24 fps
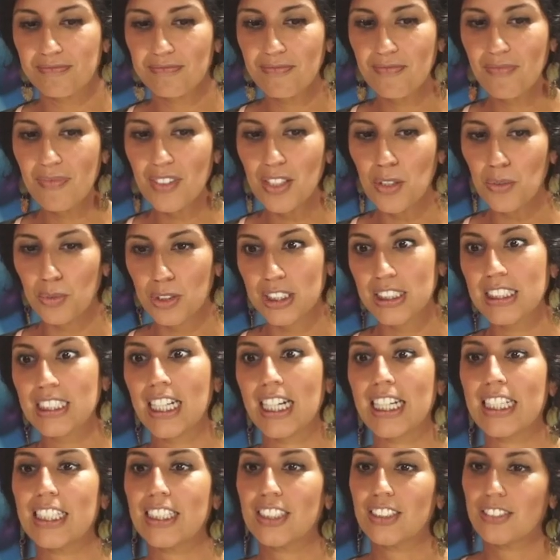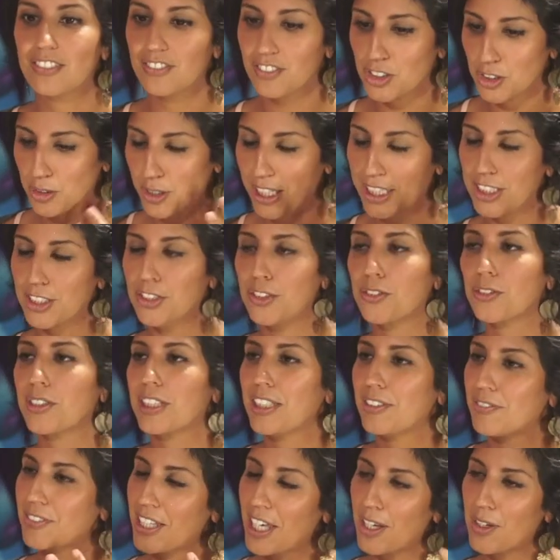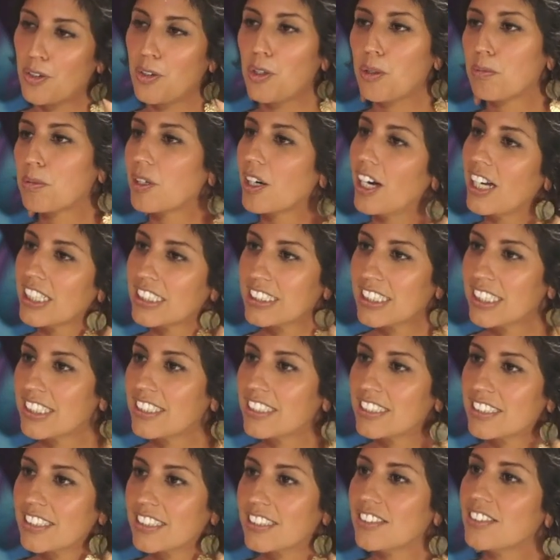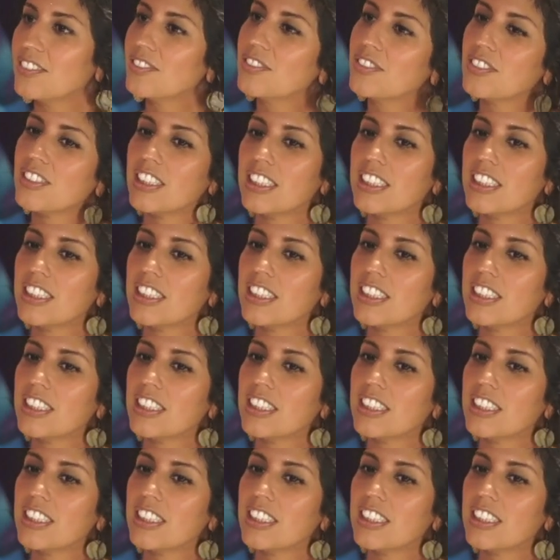Was kind of trying to grieve that whole process of